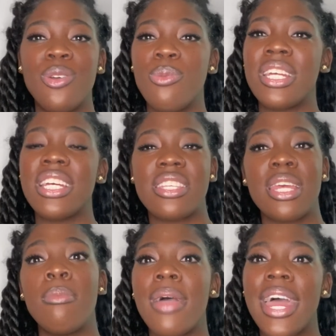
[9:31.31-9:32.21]
Because
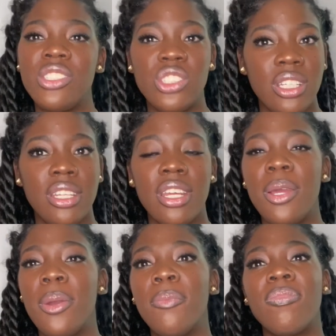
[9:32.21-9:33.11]
imagine
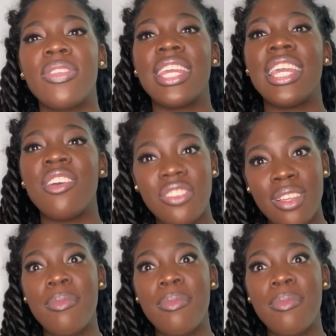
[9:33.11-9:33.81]
if